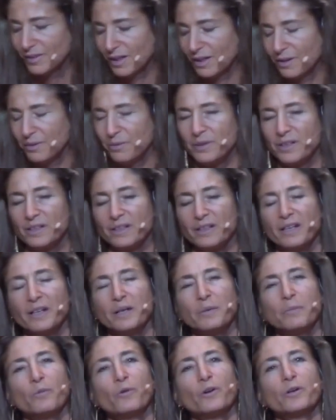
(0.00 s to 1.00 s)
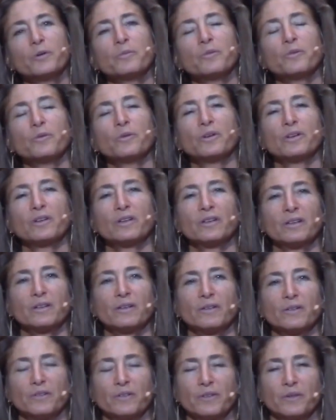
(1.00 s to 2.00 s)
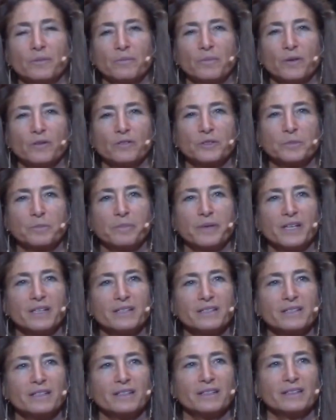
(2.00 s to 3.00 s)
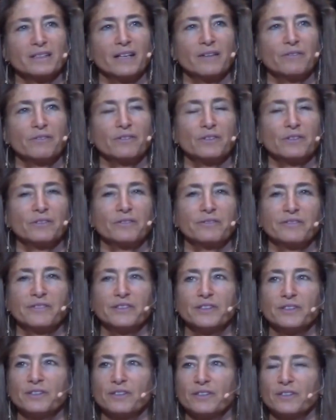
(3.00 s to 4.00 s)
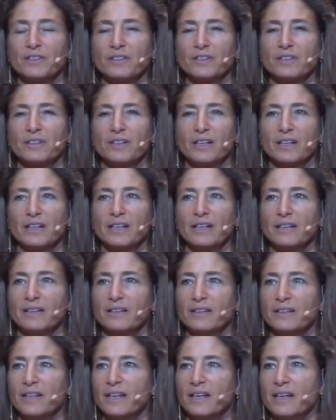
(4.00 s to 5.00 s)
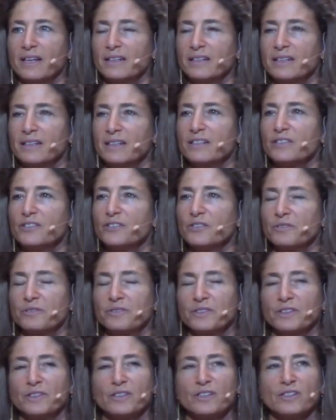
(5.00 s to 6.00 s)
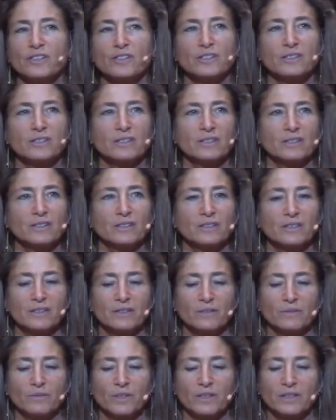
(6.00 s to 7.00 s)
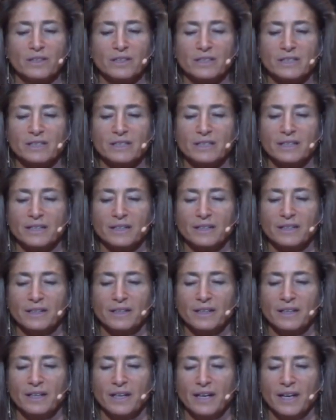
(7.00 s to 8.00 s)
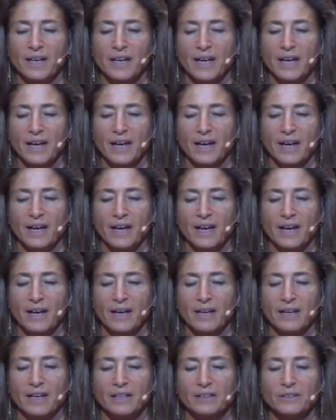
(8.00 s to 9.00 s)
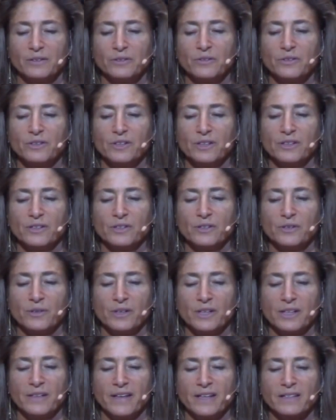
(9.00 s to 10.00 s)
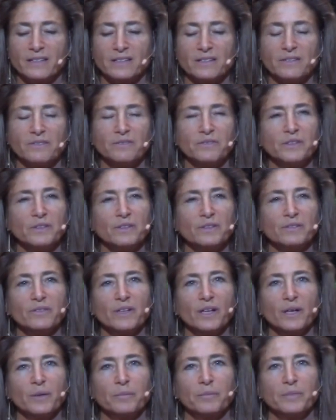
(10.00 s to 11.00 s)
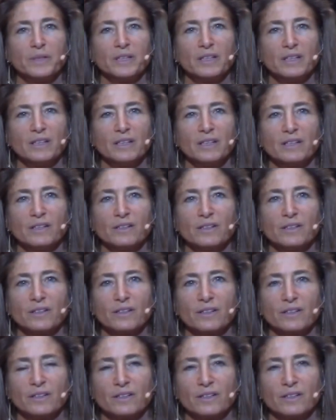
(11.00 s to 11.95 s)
I want to name one more most basic level of fear that interferes with listening and I alluded to it, and that's the fear of not being here.